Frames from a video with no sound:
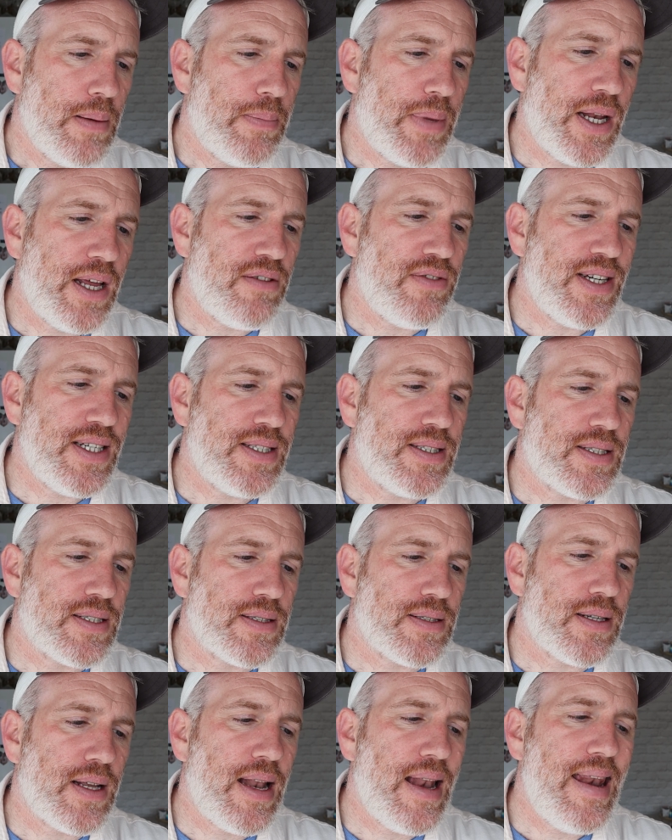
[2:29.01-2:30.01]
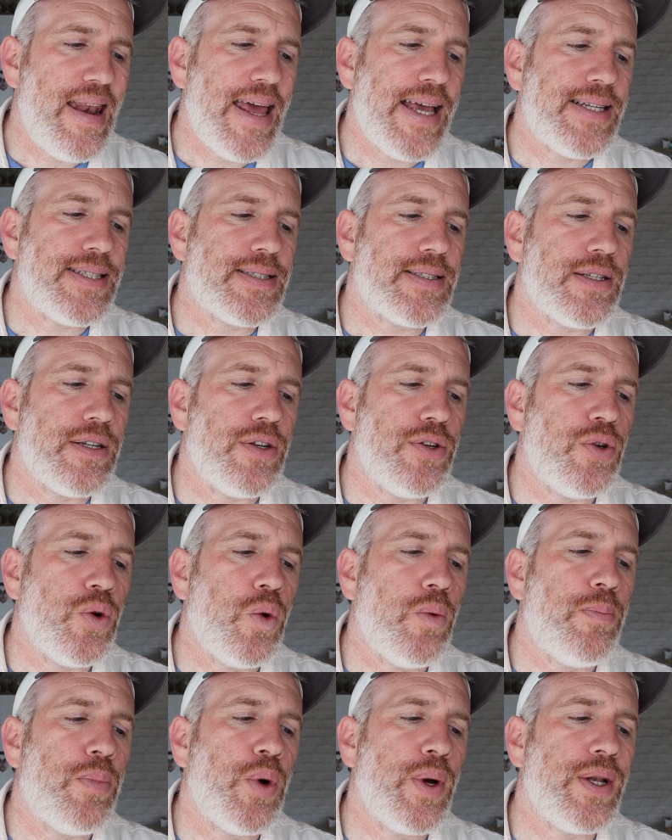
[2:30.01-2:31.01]
but it is less than
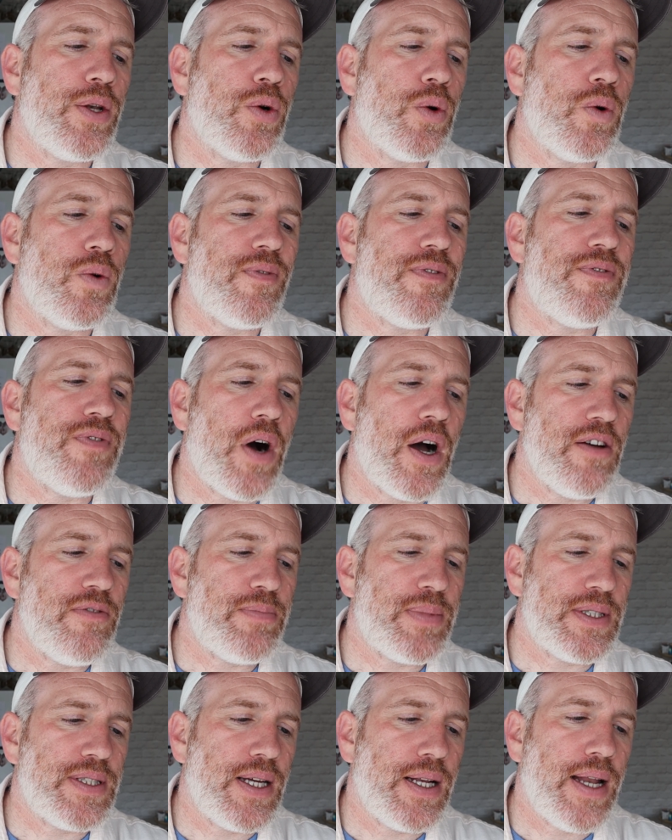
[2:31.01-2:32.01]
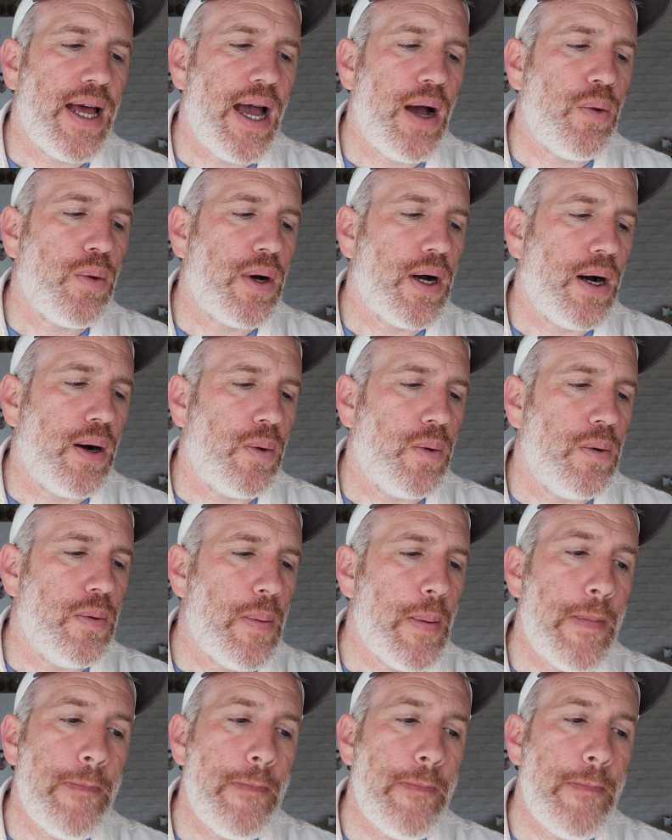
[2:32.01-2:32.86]
0.05% alcohol.